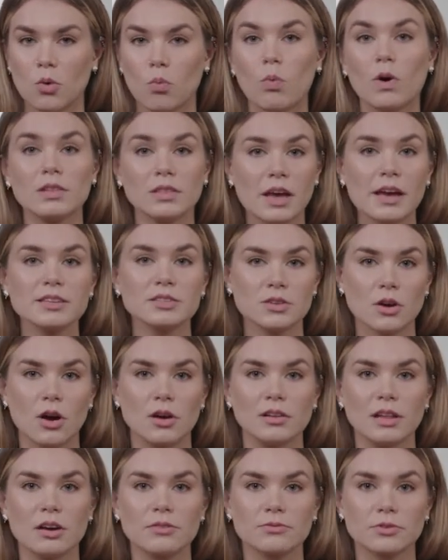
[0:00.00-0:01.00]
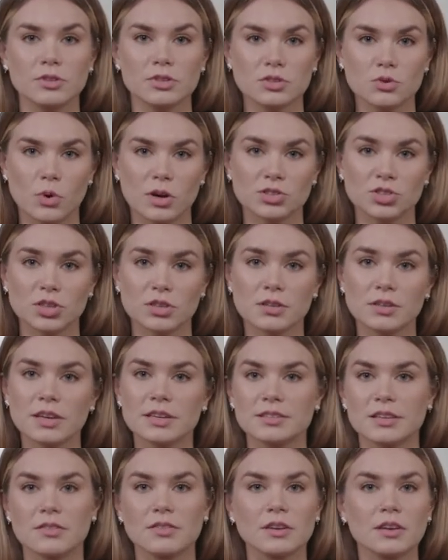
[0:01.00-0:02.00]
One last call out for this question
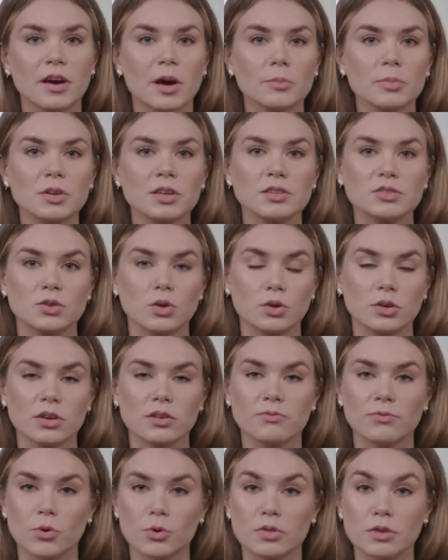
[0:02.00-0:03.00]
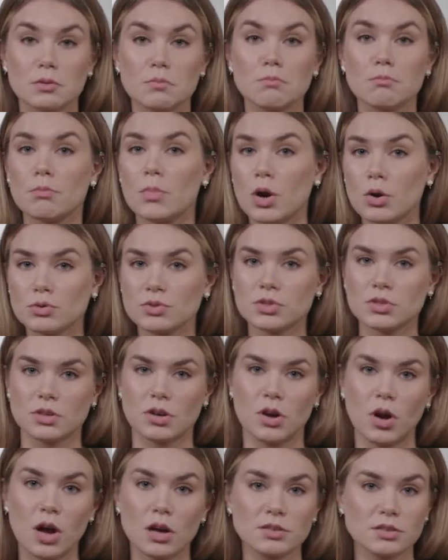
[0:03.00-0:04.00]
is that the company is looking for the
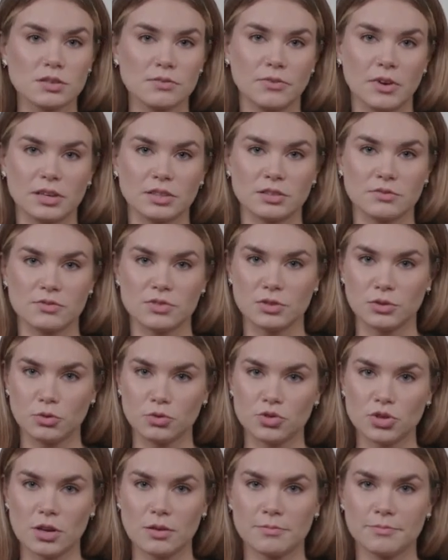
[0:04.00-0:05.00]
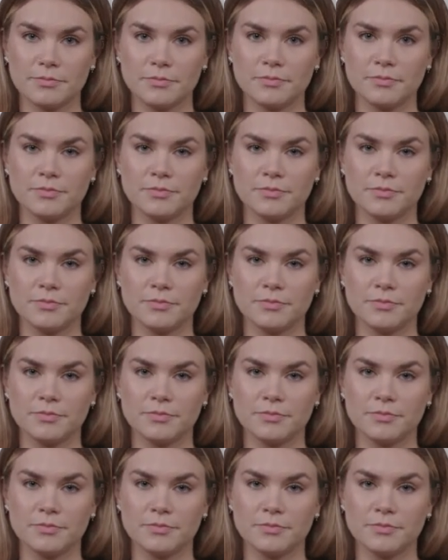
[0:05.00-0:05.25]
most cost-effective solution.